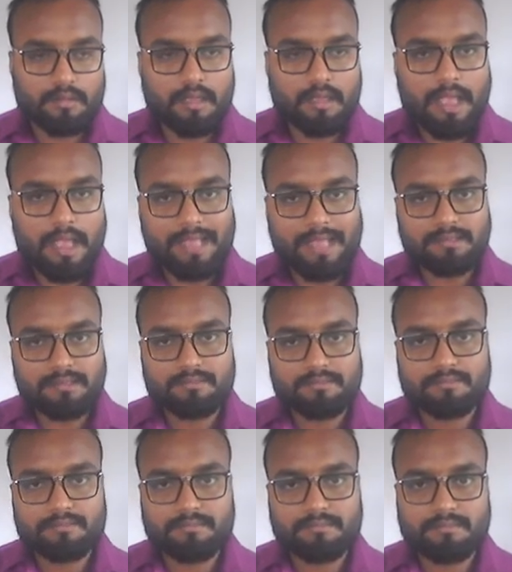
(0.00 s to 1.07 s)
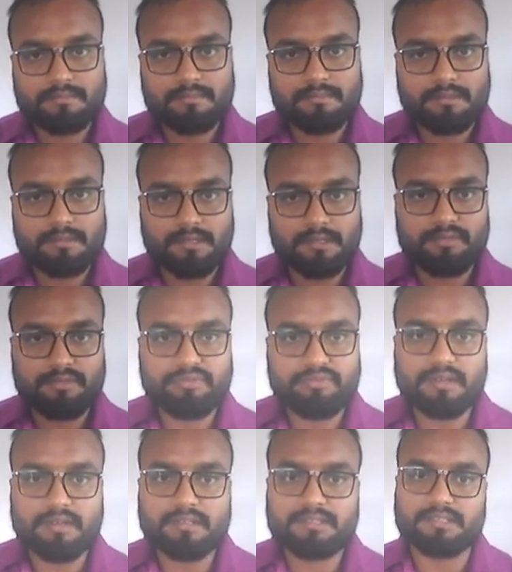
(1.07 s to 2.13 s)
And it
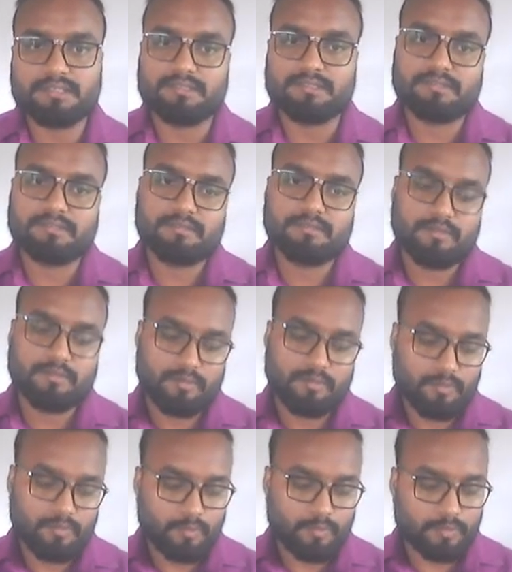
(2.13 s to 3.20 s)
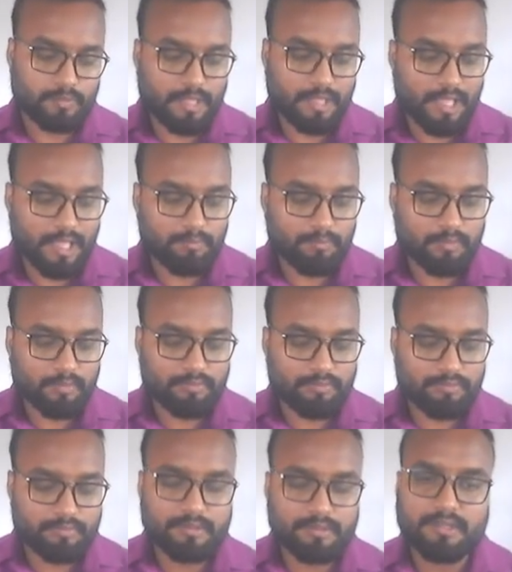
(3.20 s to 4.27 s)
functions with the help of
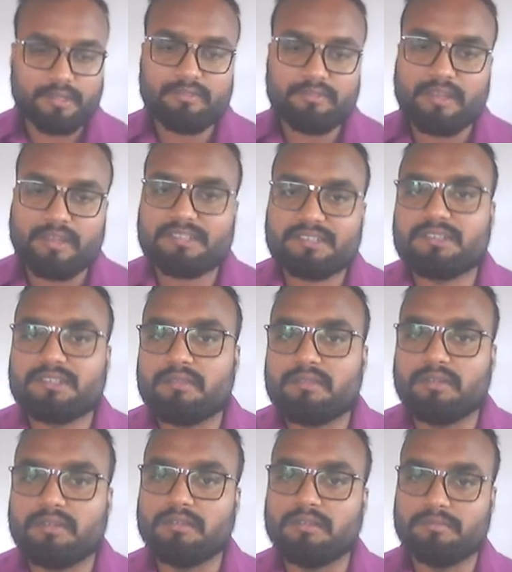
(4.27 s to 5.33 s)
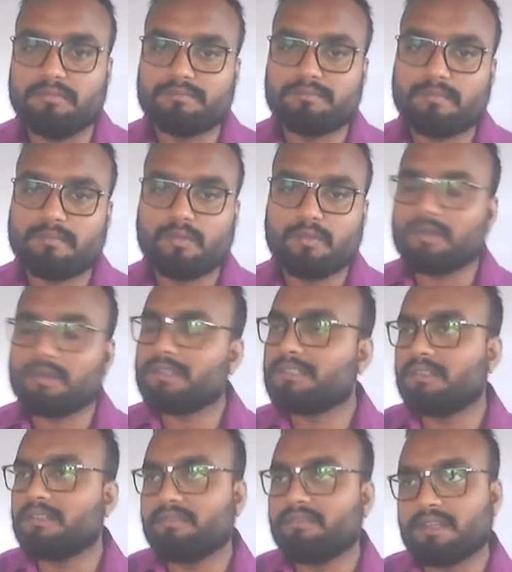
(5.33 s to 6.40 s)
inflectional verb. What is
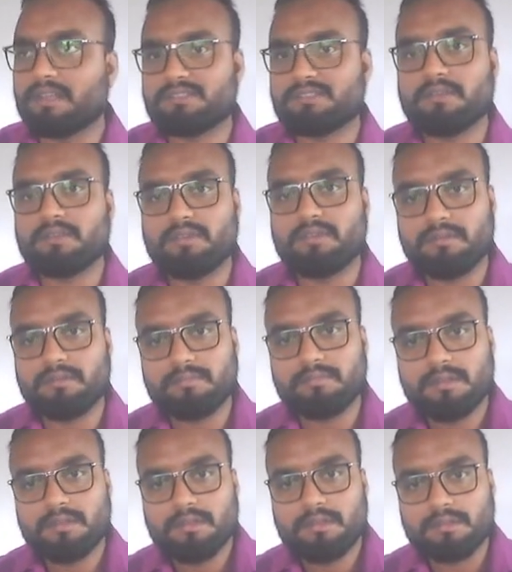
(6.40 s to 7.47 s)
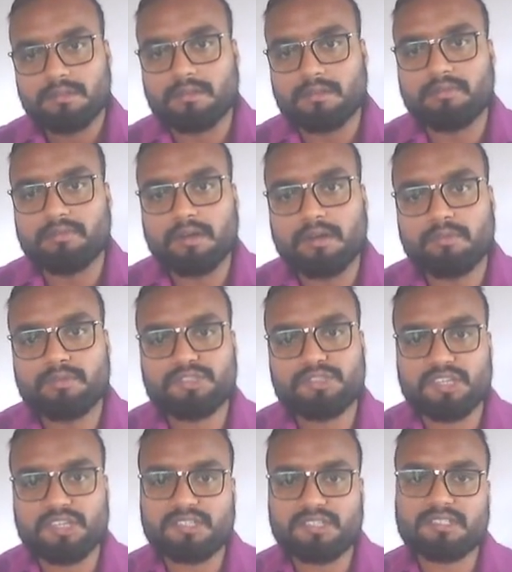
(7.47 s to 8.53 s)
inflectional verb? The verb which
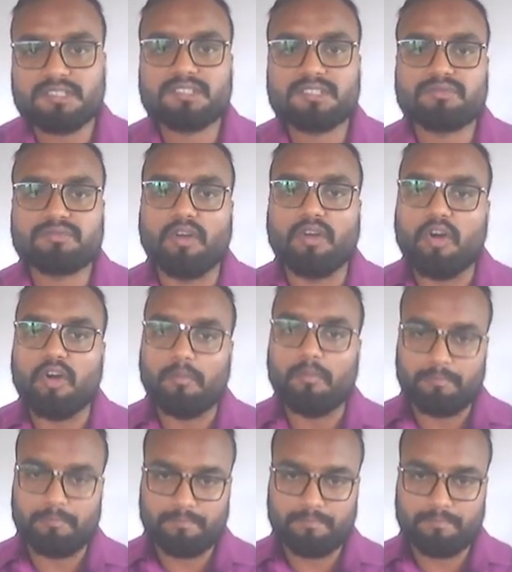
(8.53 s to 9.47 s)
changes its form.